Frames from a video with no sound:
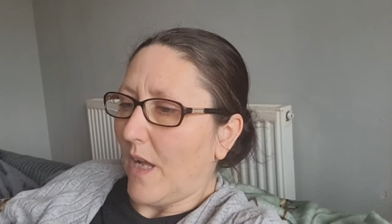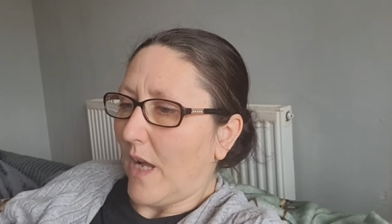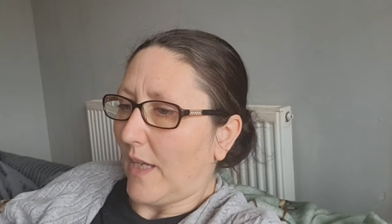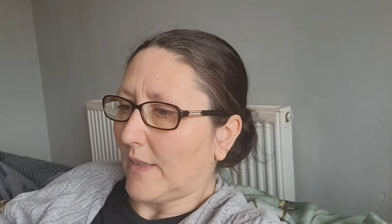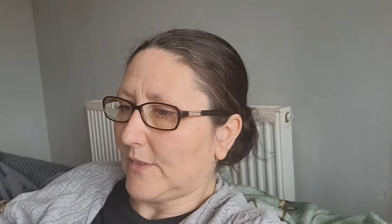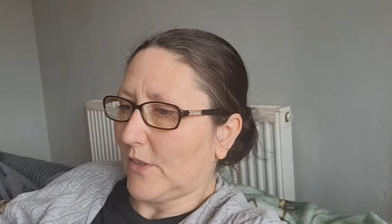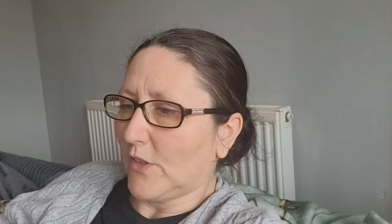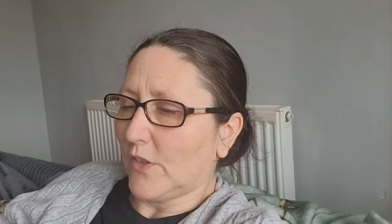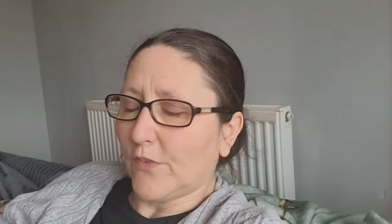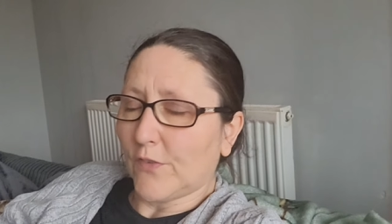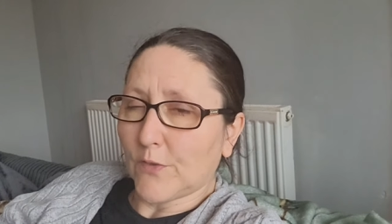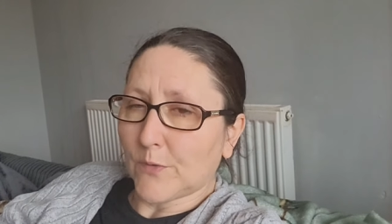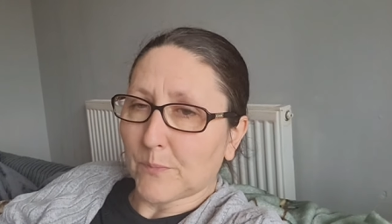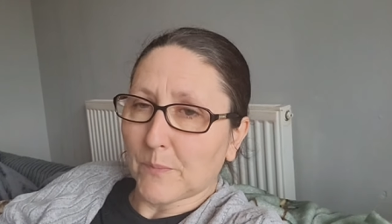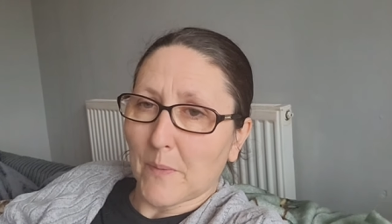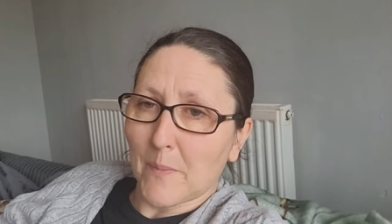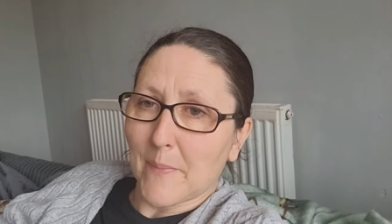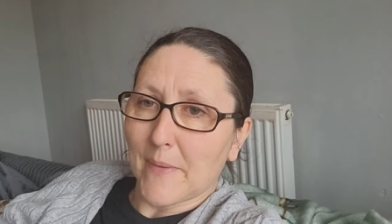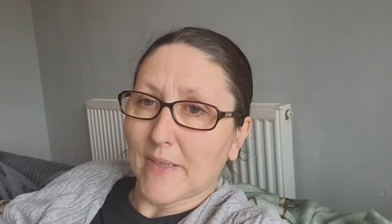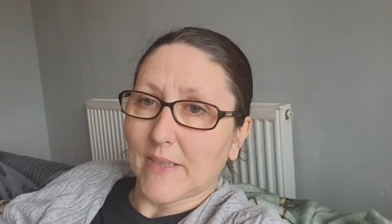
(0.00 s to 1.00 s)
I don't know if it's
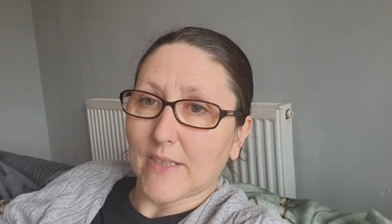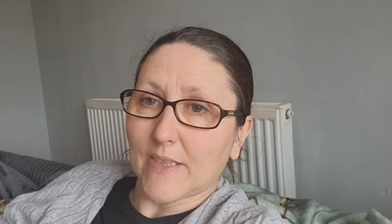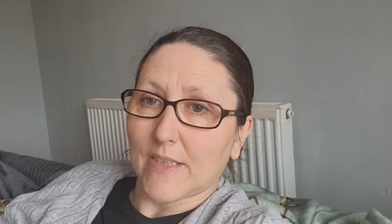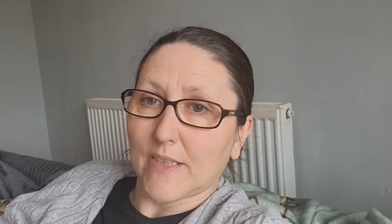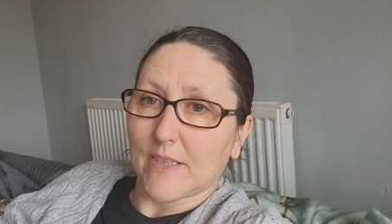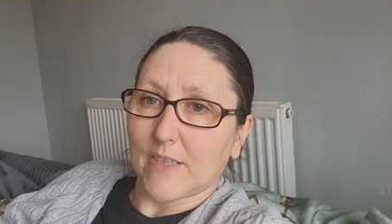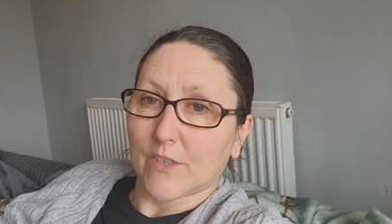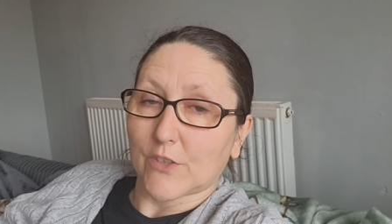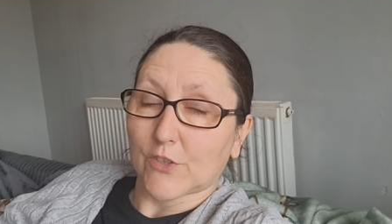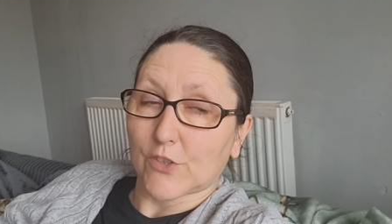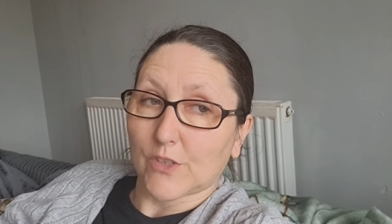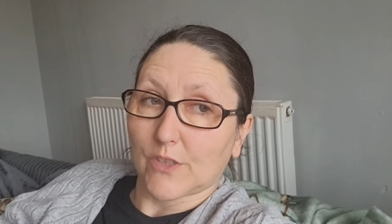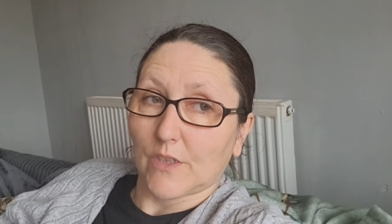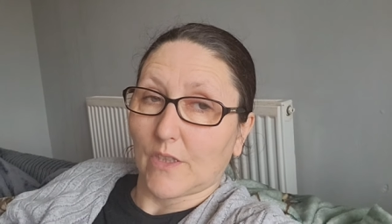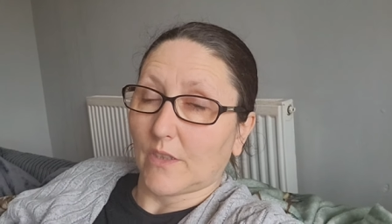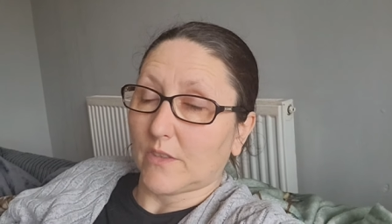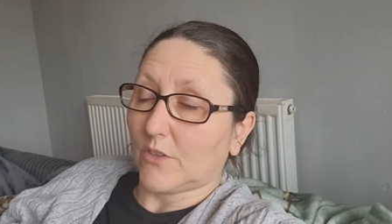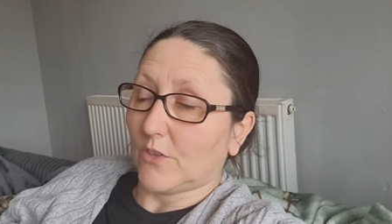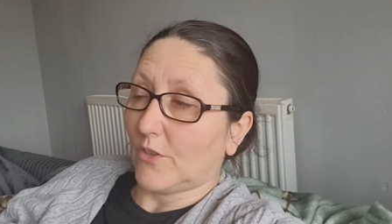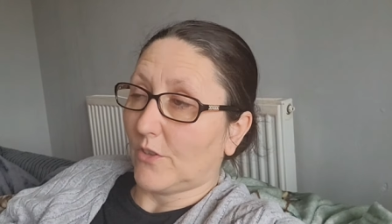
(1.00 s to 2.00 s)
my medication,
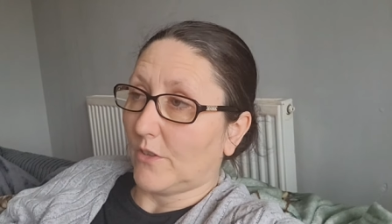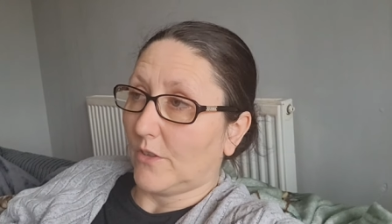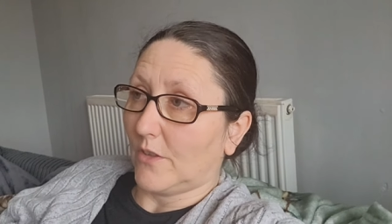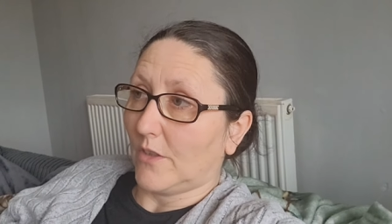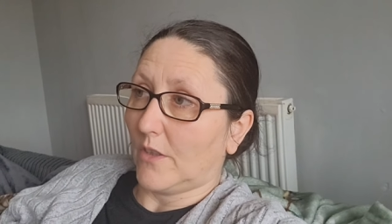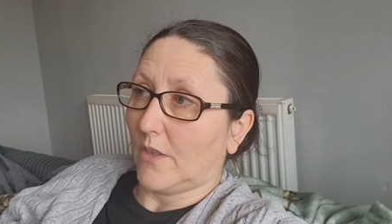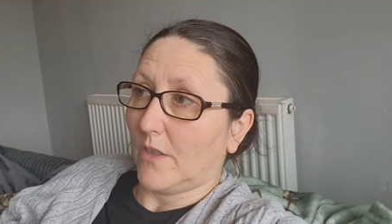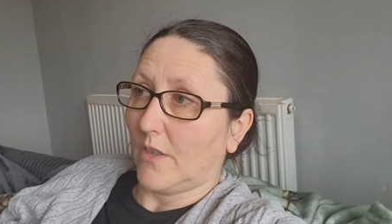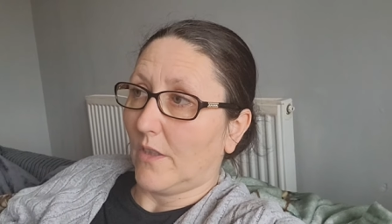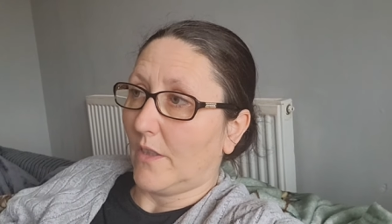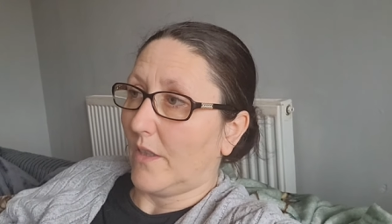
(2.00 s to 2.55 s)
I don't know,